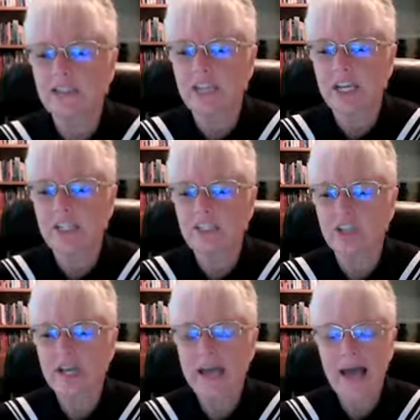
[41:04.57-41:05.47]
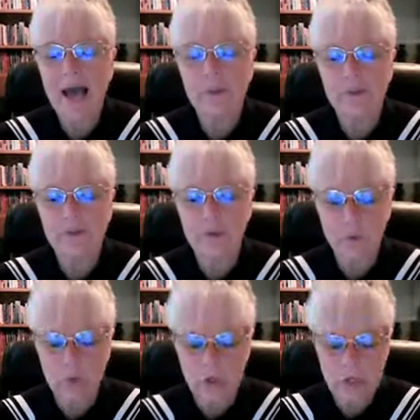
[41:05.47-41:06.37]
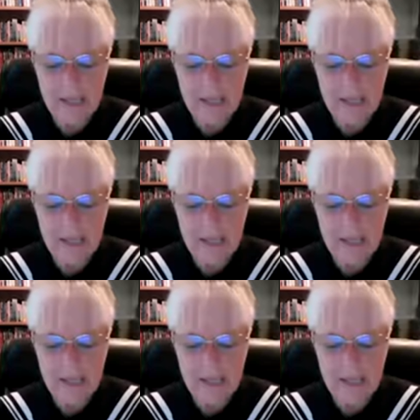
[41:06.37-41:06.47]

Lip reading: change how we view work